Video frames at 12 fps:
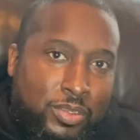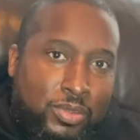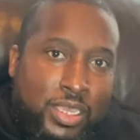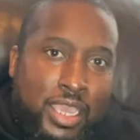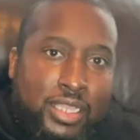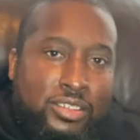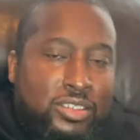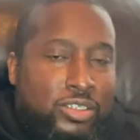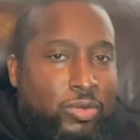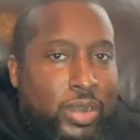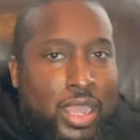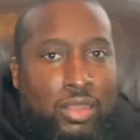You can't
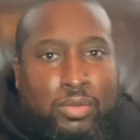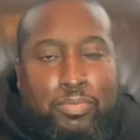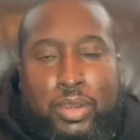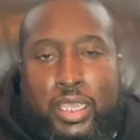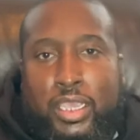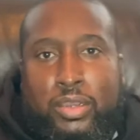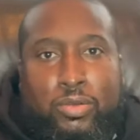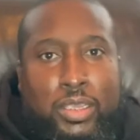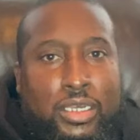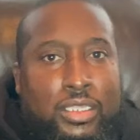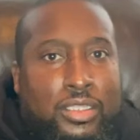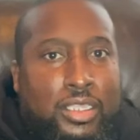just ground a plane
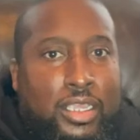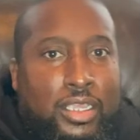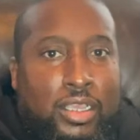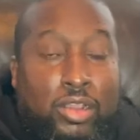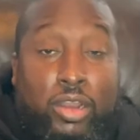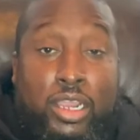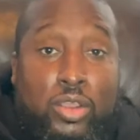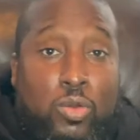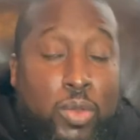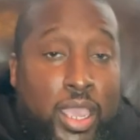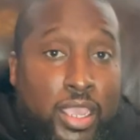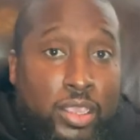or anything or any
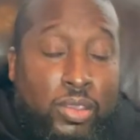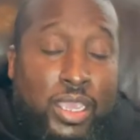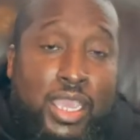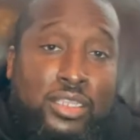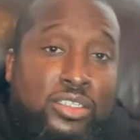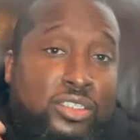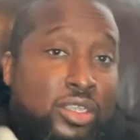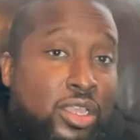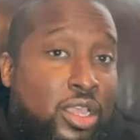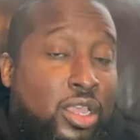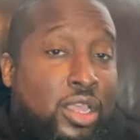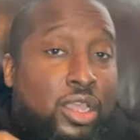way. You can't just
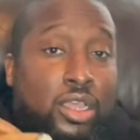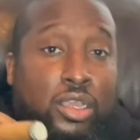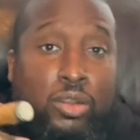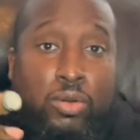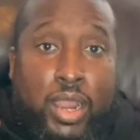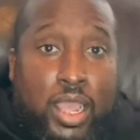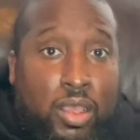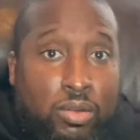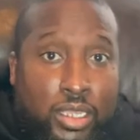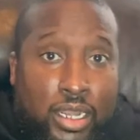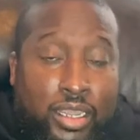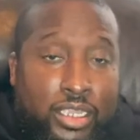
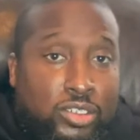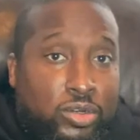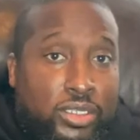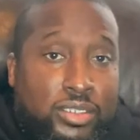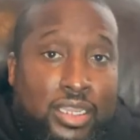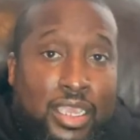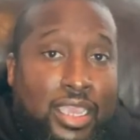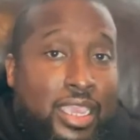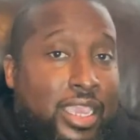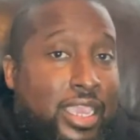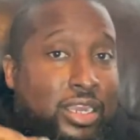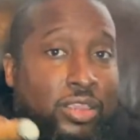ground electricity
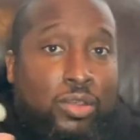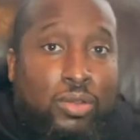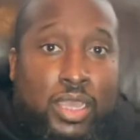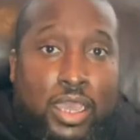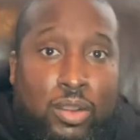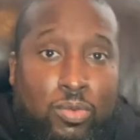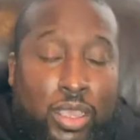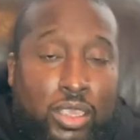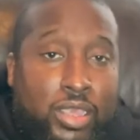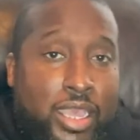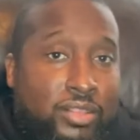any old kind of way. You